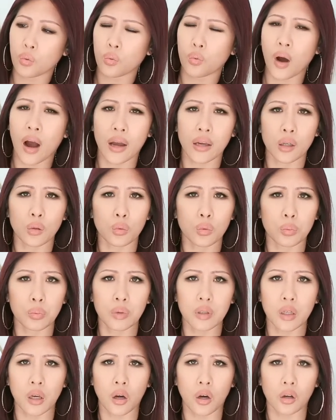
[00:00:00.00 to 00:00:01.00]
why you would
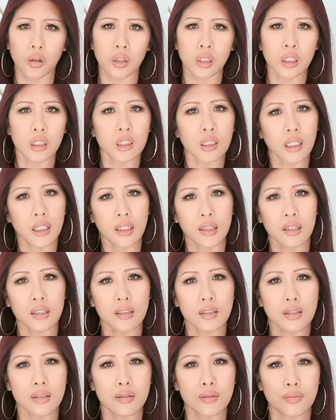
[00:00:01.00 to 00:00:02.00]
be carrying it like
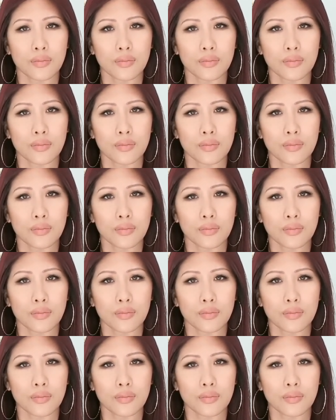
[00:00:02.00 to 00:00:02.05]
this.